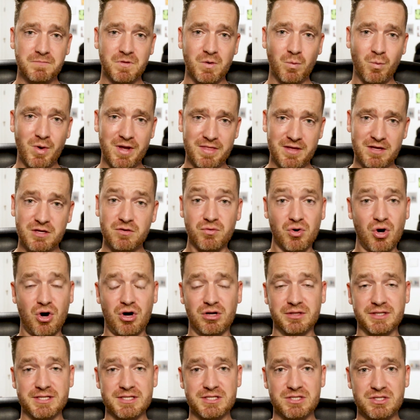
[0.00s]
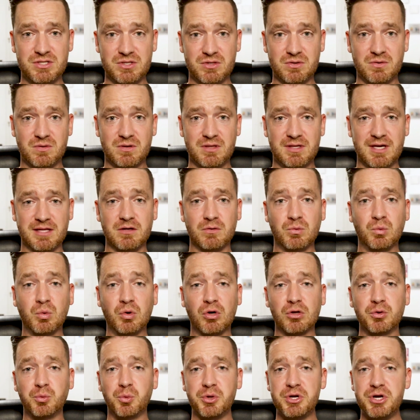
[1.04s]
the way that you've called us to. That the
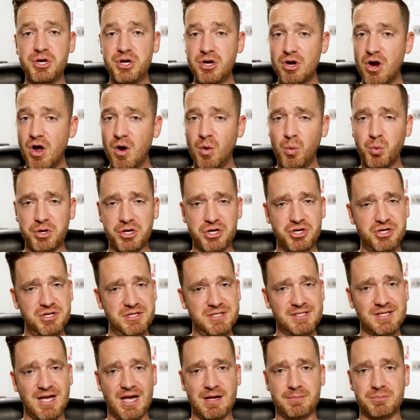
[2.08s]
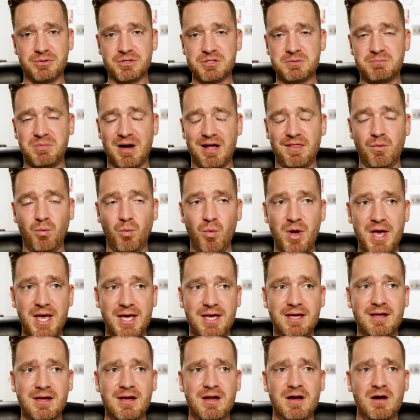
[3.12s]
world would know we're your disciples by the
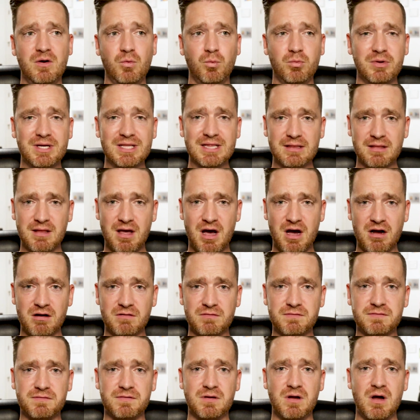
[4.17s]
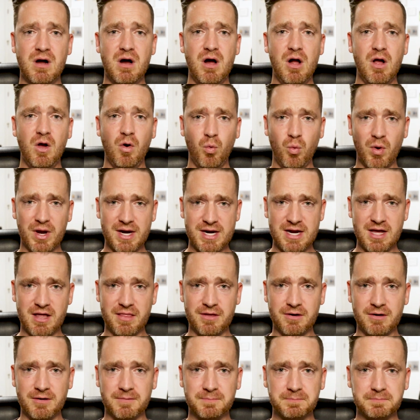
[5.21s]
way we love one
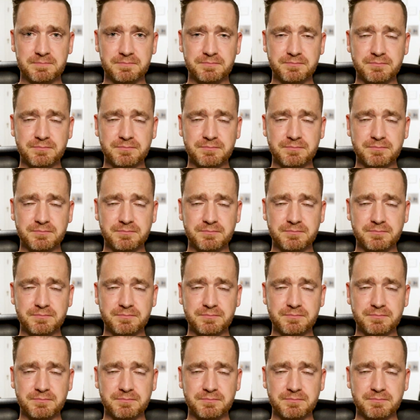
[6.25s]
another.